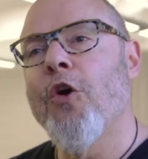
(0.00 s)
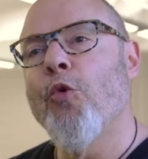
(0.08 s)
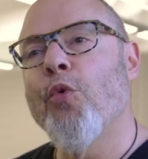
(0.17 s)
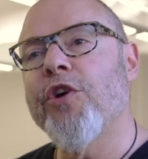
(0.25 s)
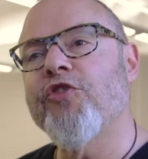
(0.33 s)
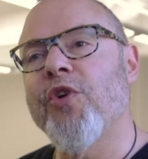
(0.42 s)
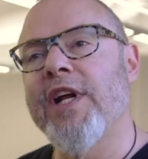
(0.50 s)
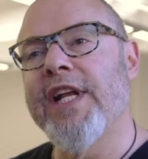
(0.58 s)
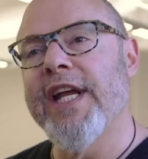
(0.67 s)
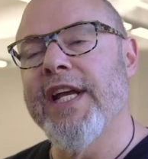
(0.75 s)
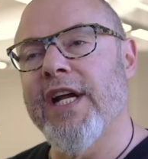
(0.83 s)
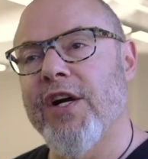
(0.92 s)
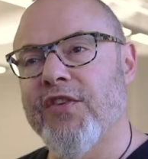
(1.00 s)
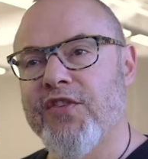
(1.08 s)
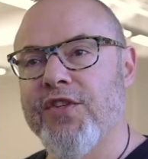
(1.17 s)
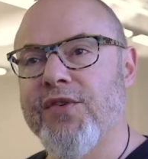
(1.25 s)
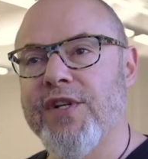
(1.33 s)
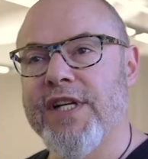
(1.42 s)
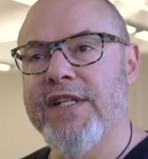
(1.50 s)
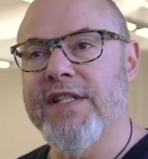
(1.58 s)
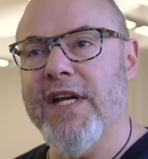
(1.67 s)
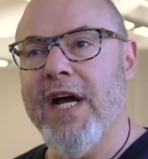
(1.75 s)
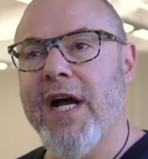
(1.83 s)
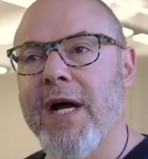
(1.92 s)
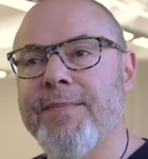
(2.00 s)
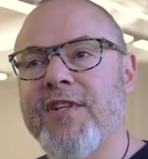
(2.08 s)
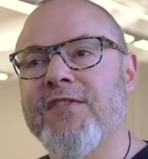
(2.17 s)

we're trying to get our students up